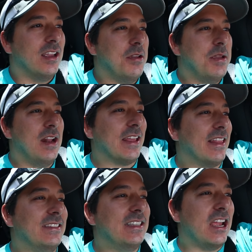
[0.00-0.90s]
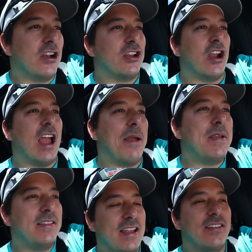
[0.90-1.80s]
I mean, like they say, your
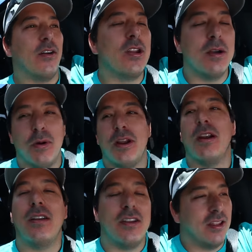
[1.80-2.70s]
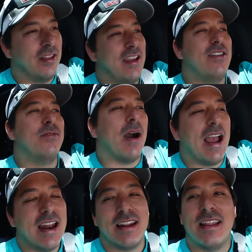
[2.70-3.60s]
happiest days of owning a boat are the day you
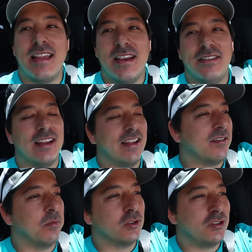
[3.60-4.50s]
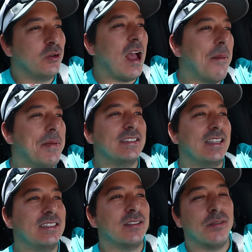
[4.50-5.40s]
buy it and the day you sell it. It's the most two happiest
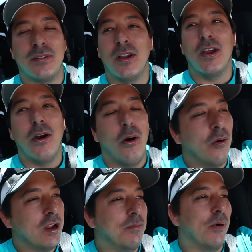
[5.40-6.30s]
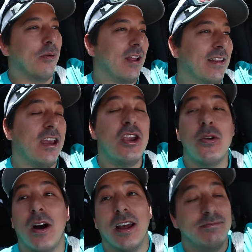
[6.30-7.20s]
days of owning a boat. I'll tell
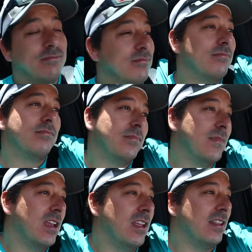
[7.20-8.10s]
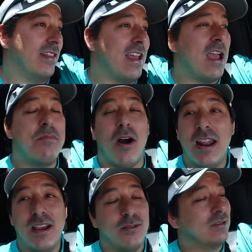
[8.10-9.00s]
you what. The day I
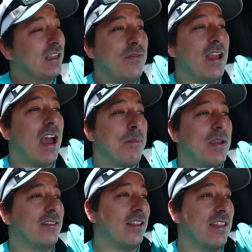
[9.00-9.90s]
bought it was definitely the happiest.